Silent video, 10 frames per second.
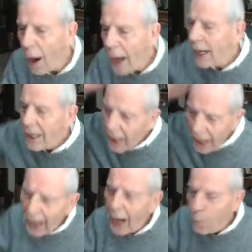while
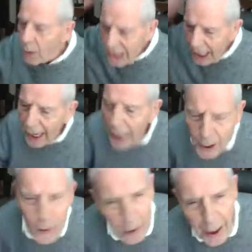I was
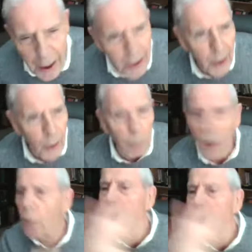angry at you,
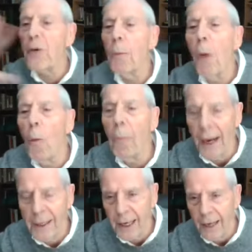but only for a
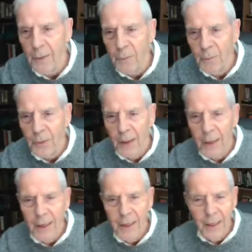moment.
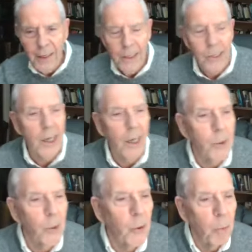He said,
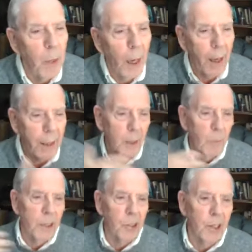I drew you back
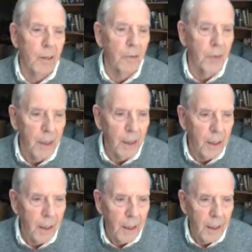to myself.
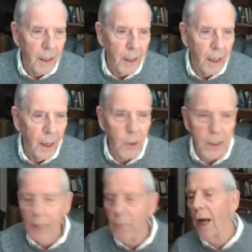I
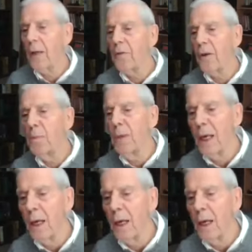was had wrath for a